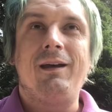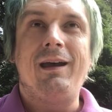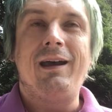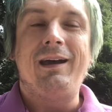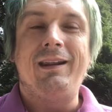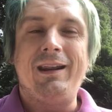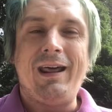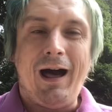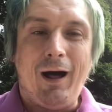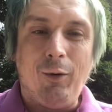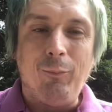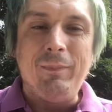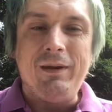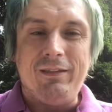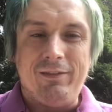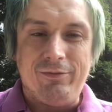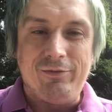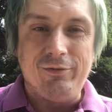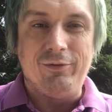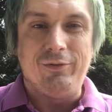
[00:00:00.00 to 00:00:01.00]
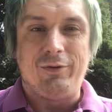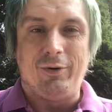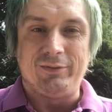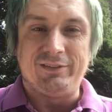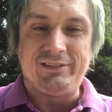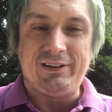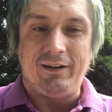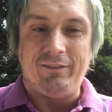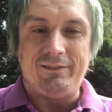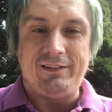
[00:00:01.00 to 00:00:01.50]
And it helped me through those
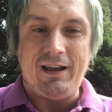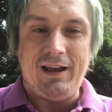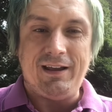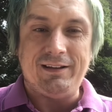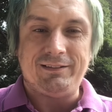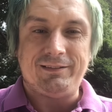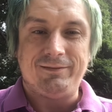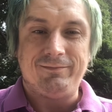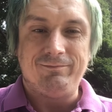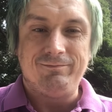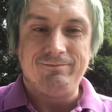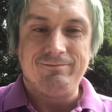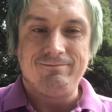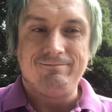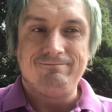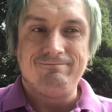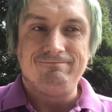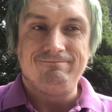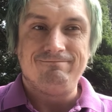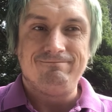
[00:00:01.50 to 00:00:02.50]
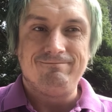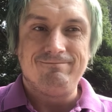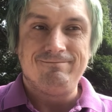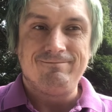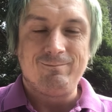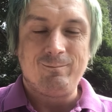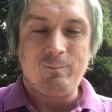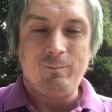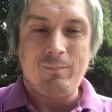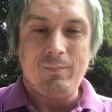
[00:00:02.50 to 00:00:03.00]
tough
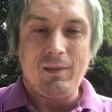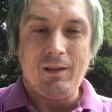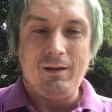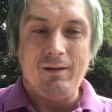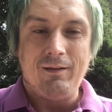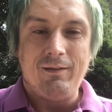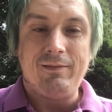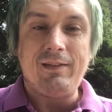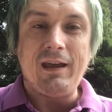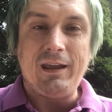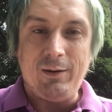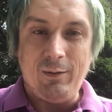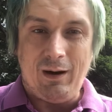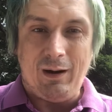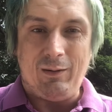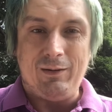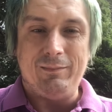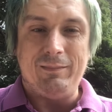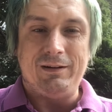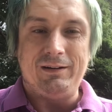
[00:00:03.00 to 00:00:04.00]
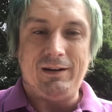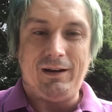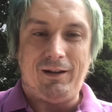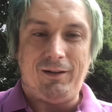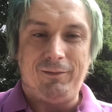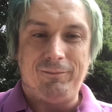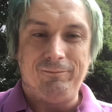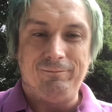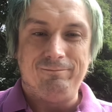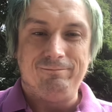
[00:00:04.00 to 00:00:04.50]
days. Thank you, Howie Mandel.
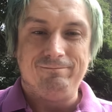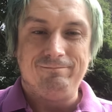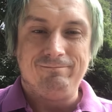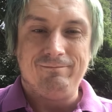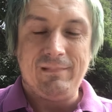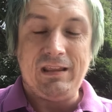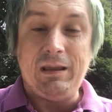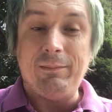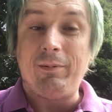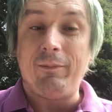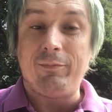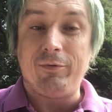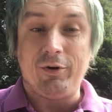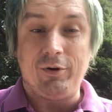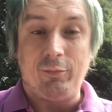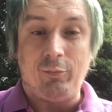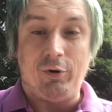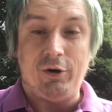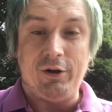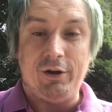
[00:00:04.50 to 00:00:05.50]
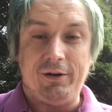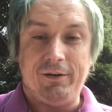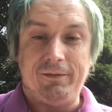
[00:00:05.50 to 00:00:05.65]
Keep up the good work.